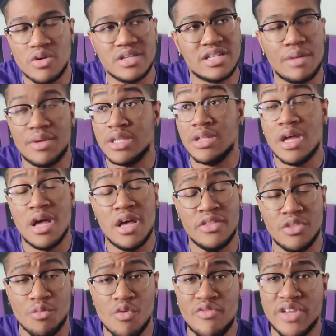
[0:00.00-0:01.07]
Because I mean,
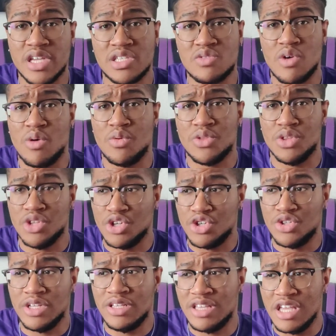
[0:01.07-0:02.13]
the movie gets away with
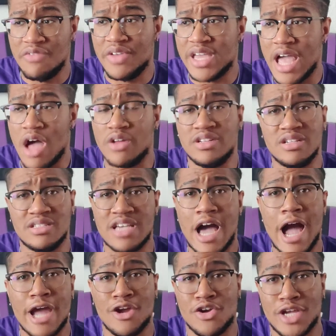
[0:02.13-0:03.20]
literally leaving out an
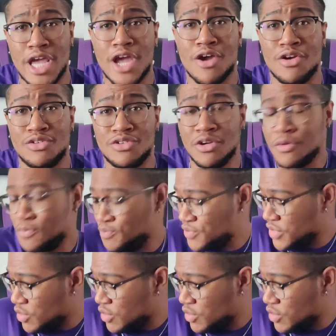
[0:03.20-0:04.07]
entire character.